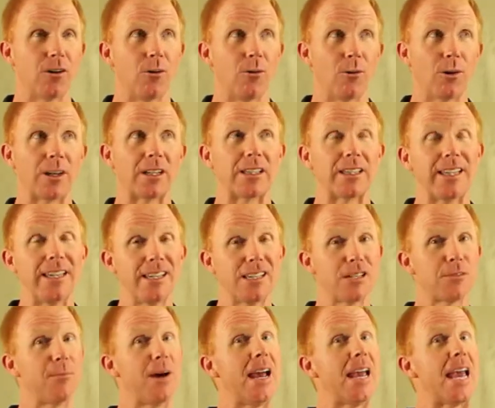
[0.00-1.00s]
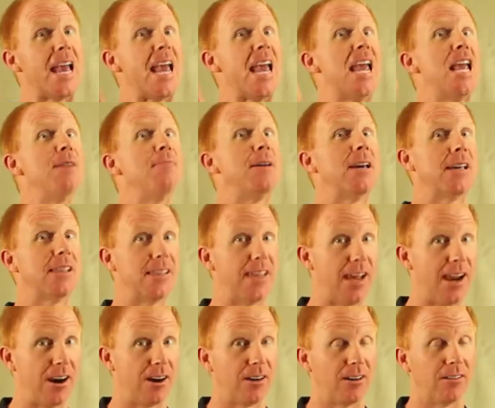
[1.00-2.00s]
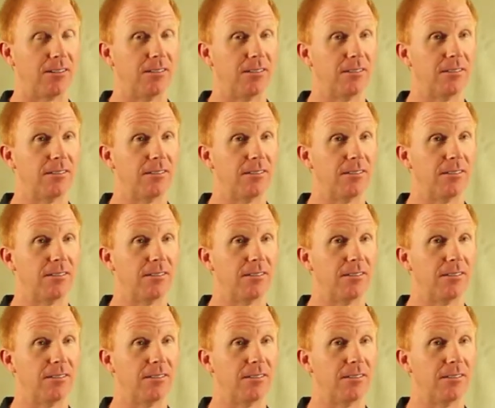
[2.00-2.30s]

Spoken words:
or at least by aiming there,